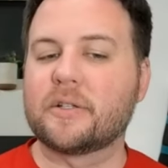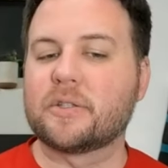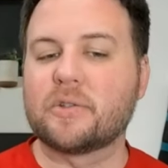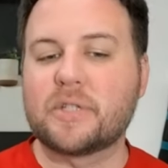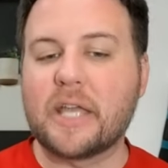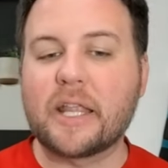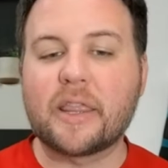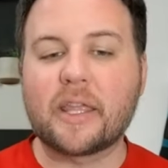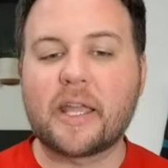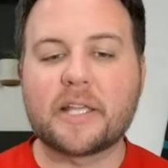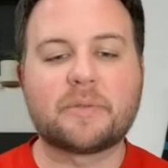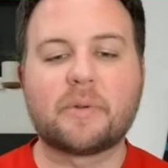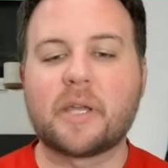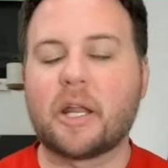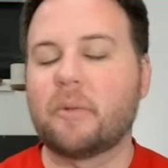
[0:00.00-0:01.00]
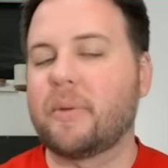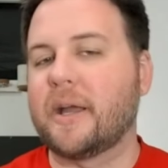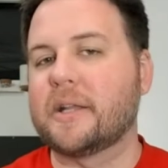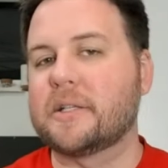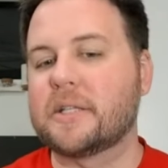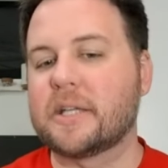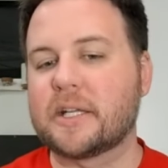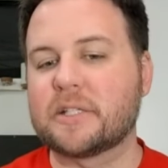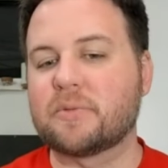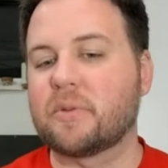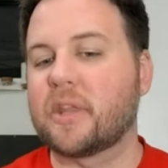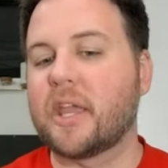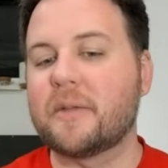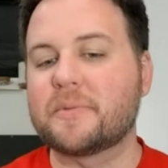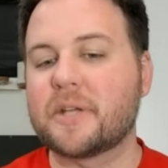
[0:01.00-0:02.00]
So take the guesswork out of buying tickets with
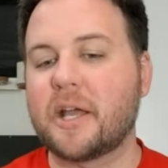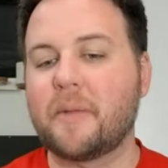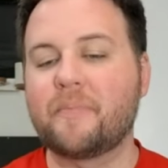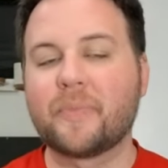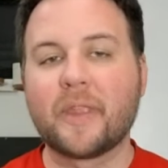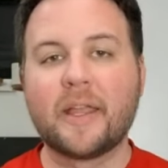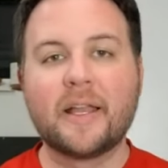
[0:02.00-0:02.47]
Game Time.